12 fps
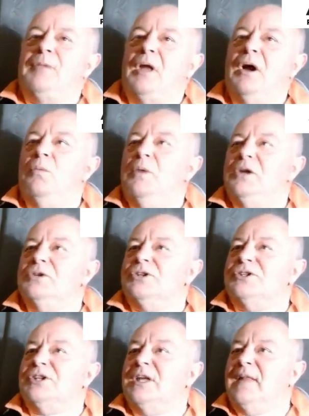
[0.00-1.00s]
And we used to
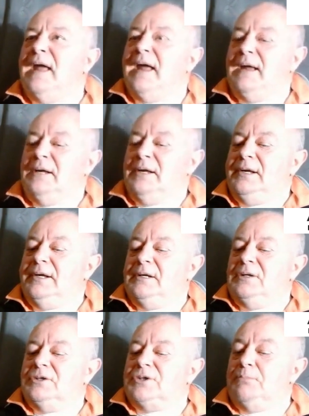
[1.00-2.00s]
sit there.
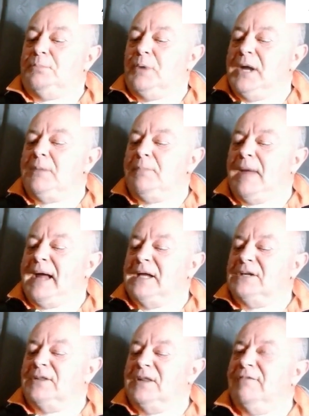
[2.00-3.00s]
So bring him back
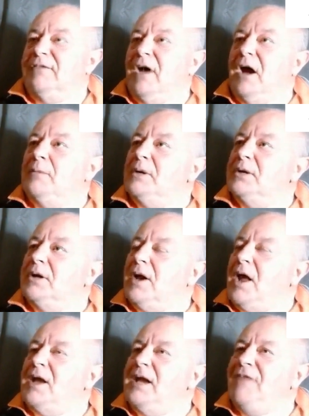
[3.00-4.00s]
into the environment, and
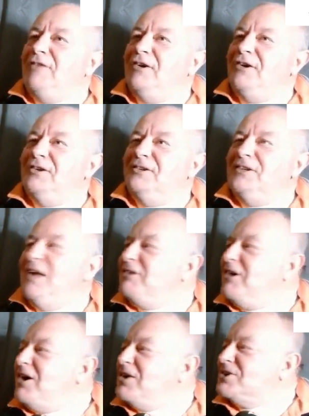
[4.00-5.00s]
I never
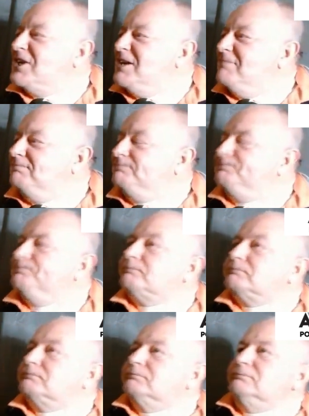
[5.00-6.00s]
asked him
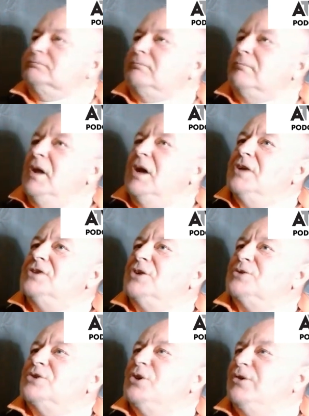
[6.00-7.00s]
until 2 or